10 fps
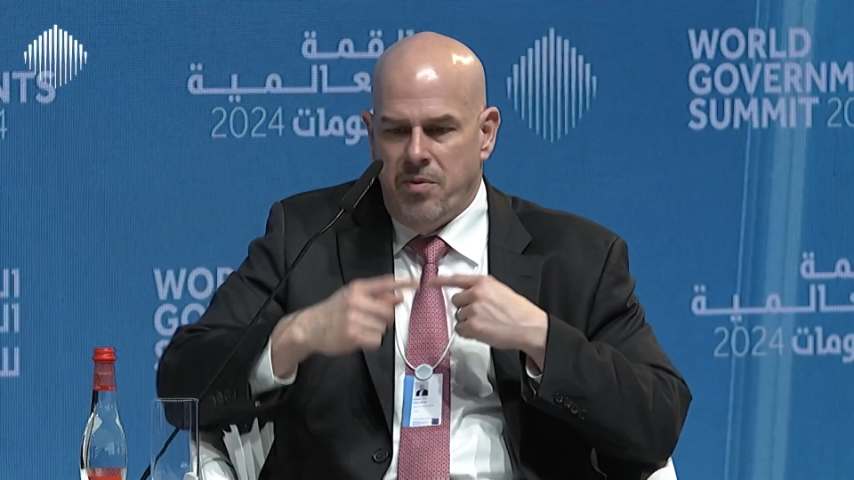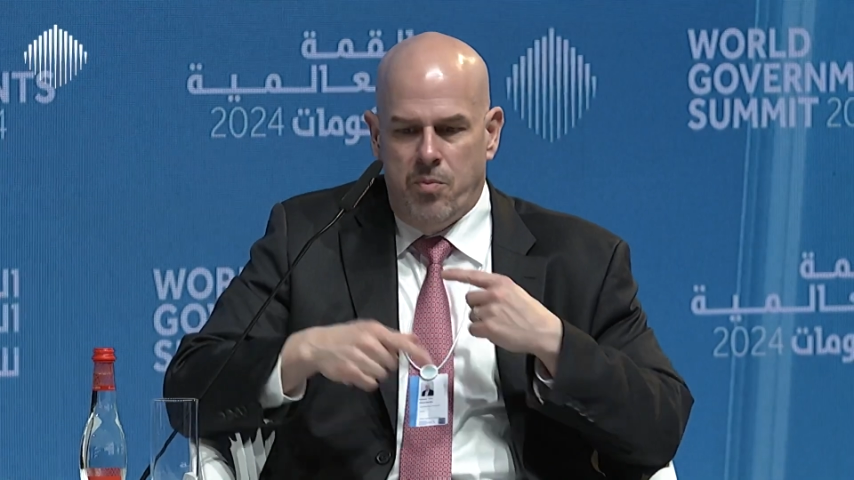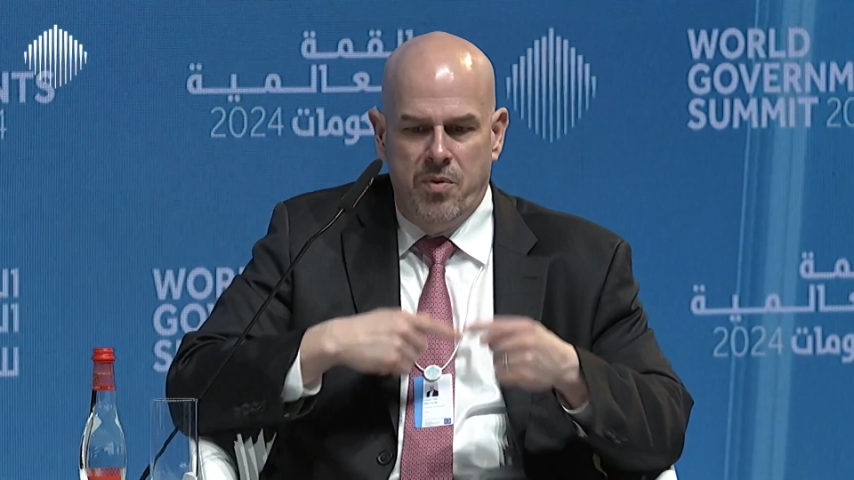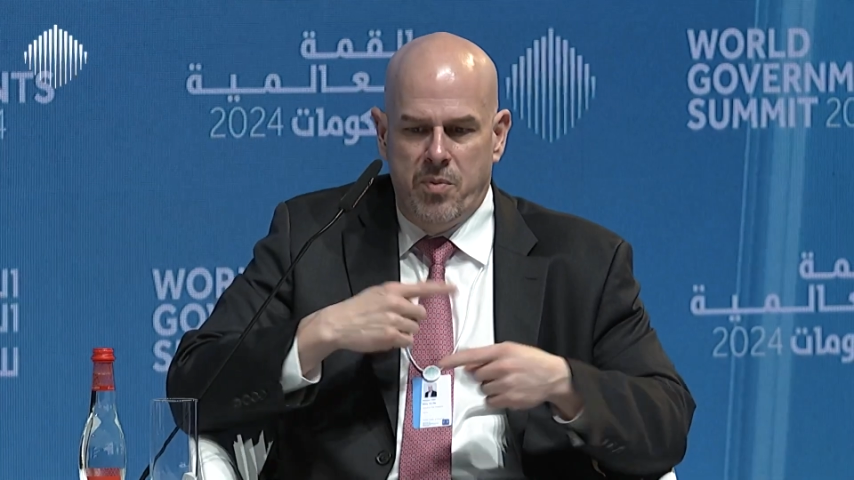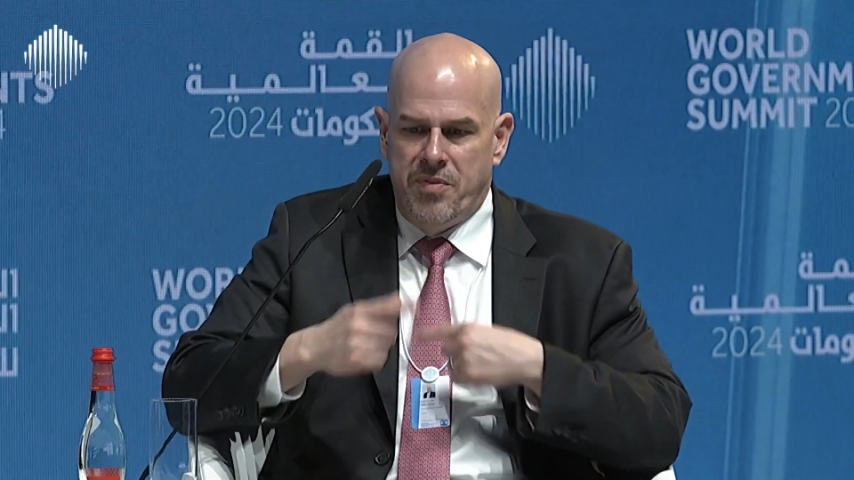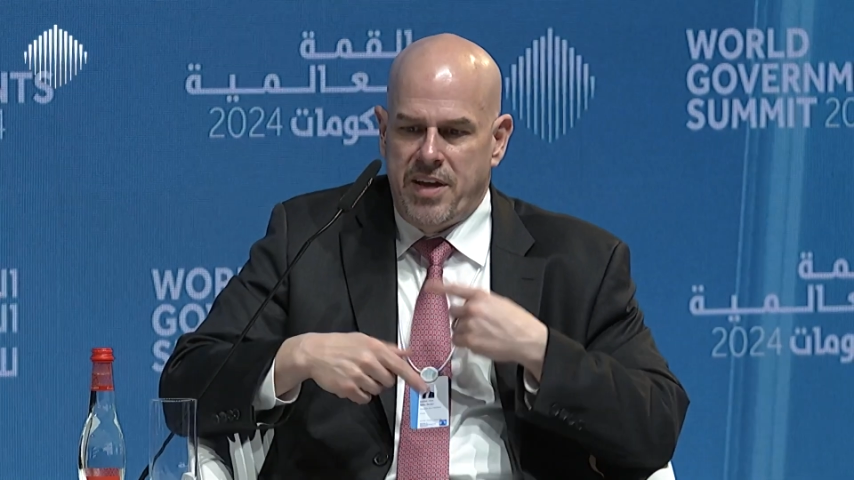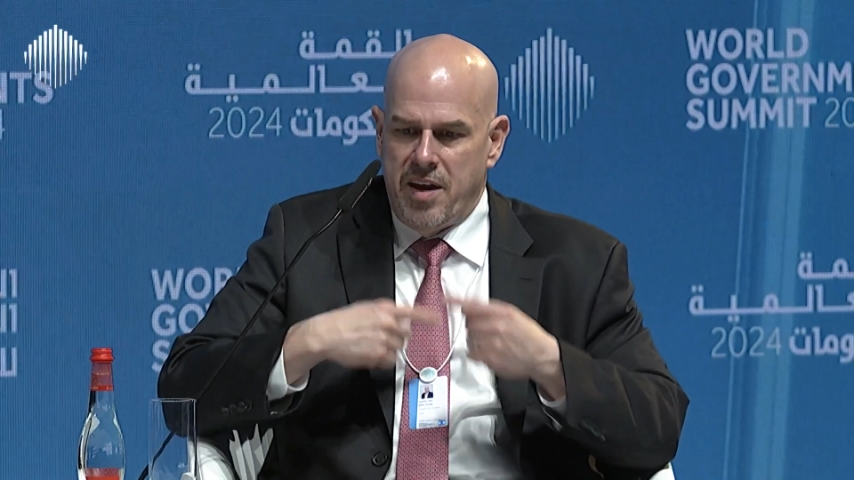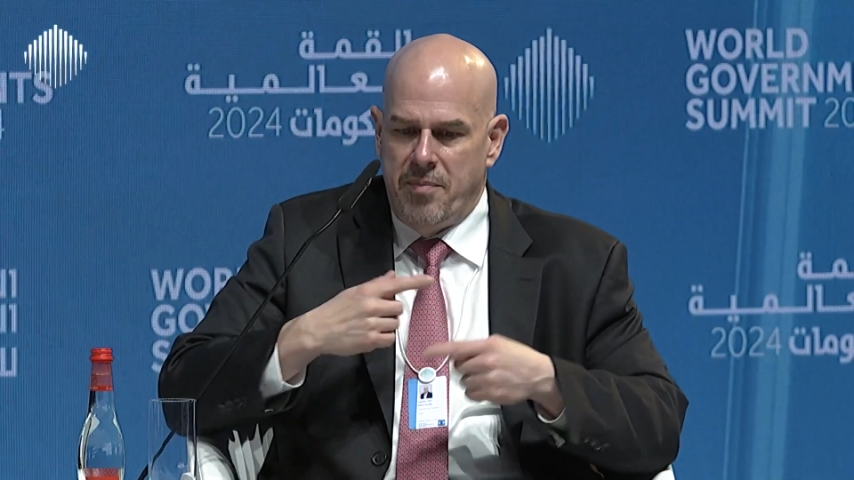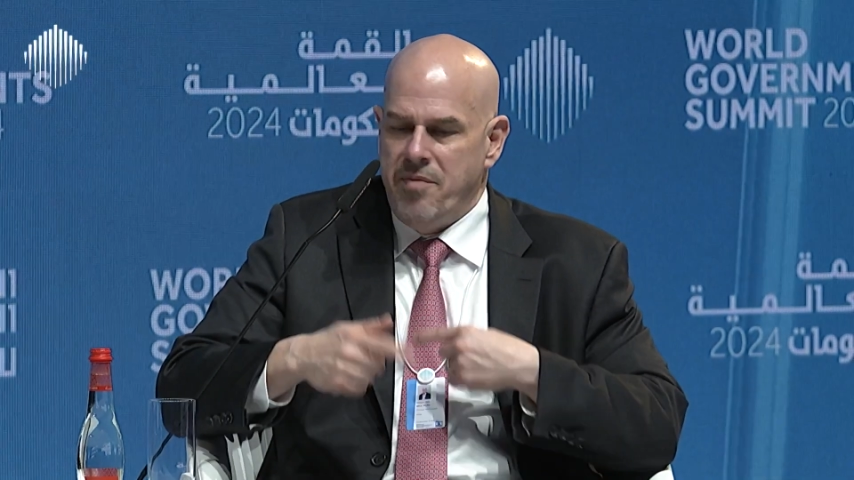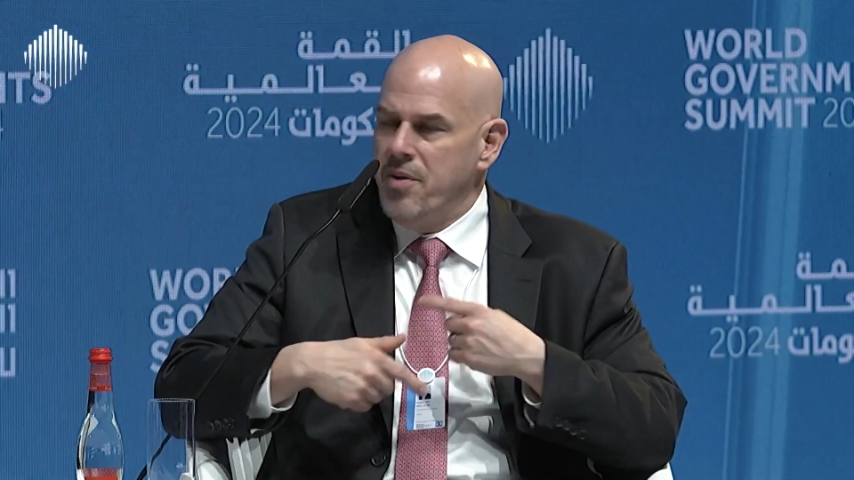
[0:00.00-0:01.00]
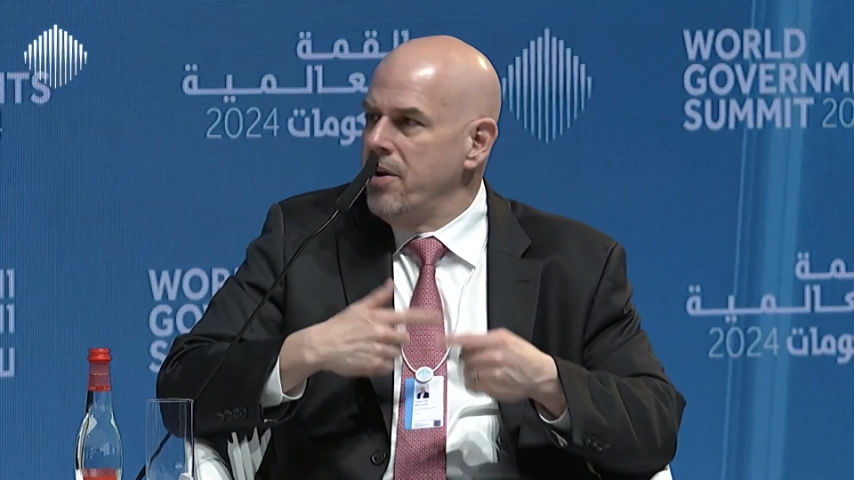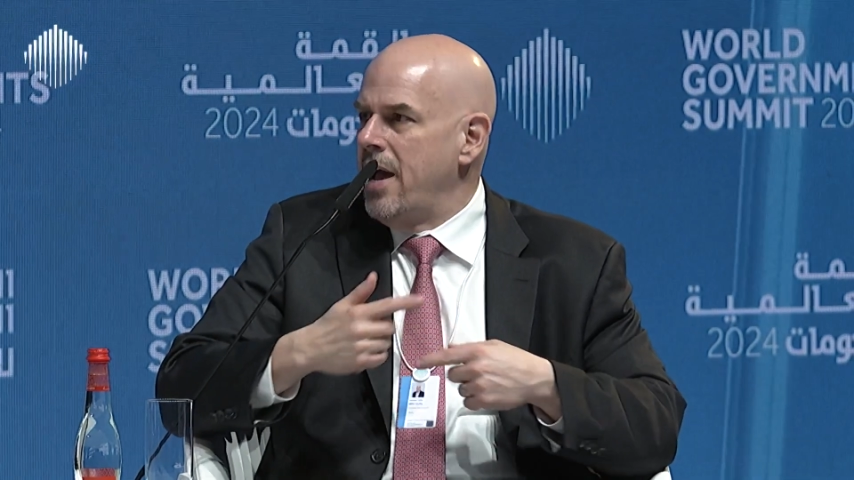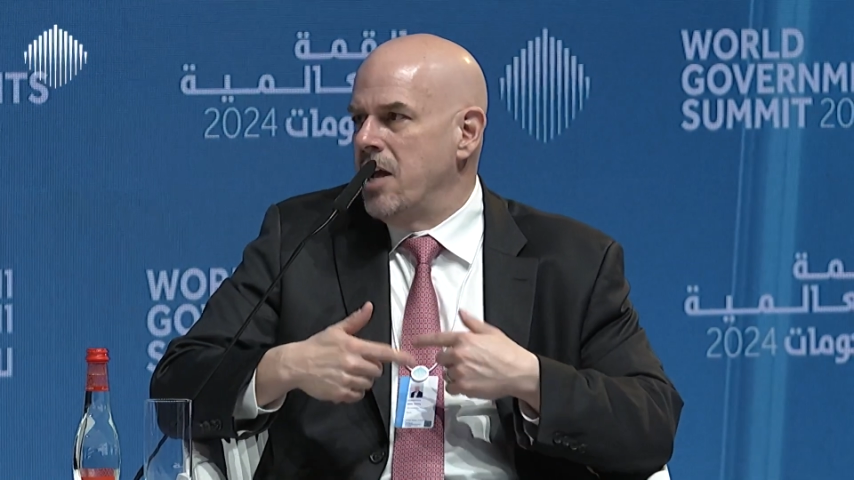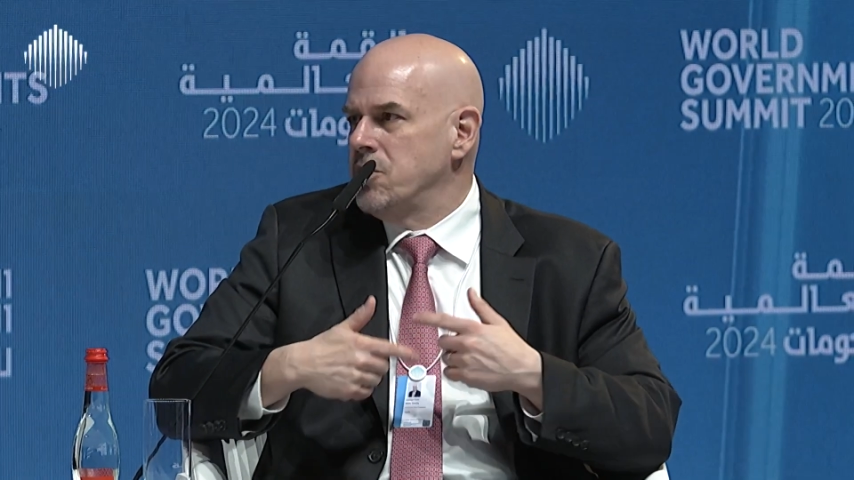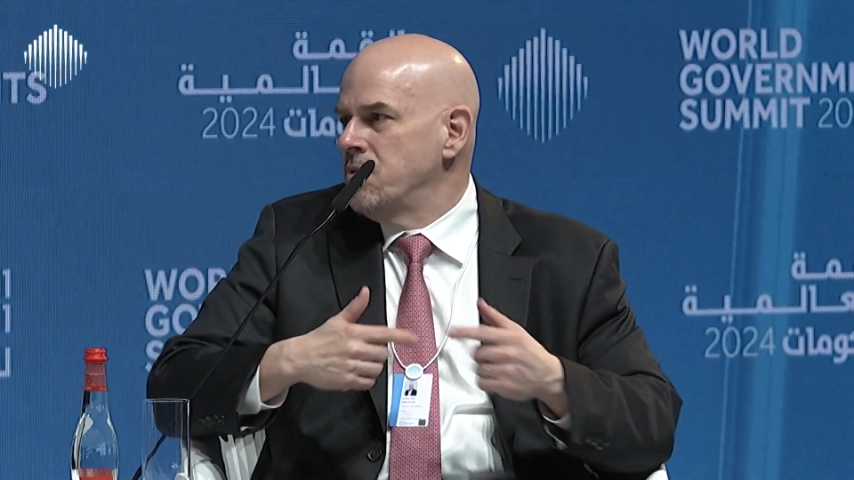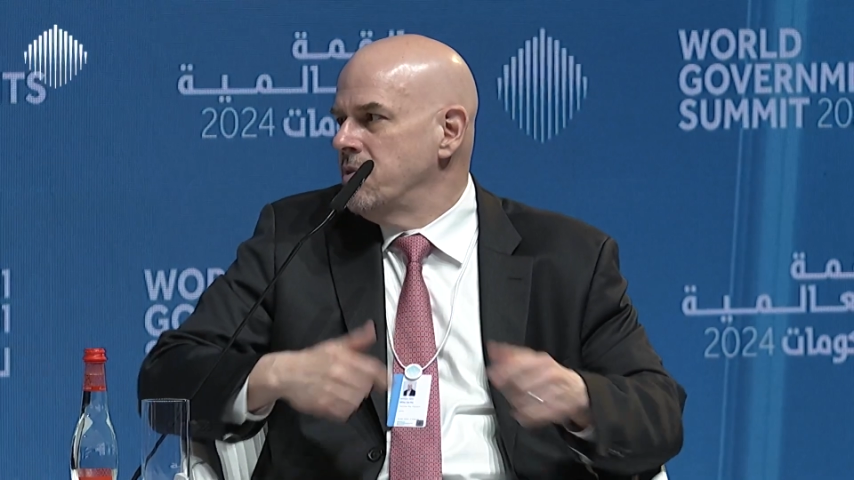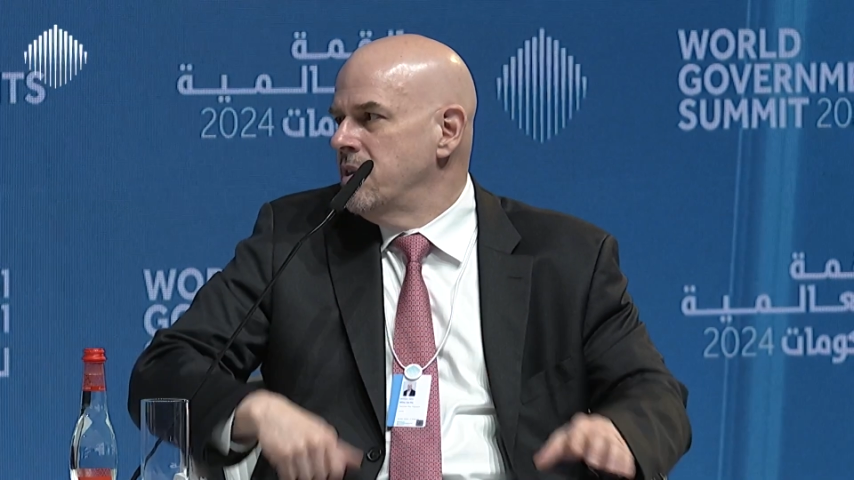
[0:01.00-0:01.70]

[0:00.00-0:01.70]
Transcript: that we've got to be very agile